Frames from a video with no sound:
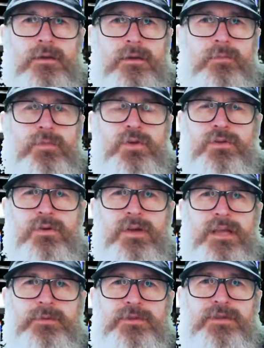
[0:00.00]
Moon
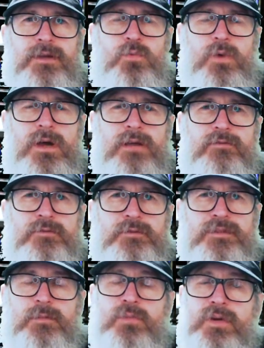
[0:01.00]
Knight episode 1 from
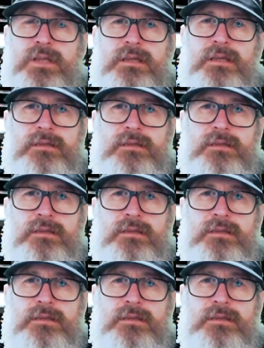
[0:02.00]
somebody that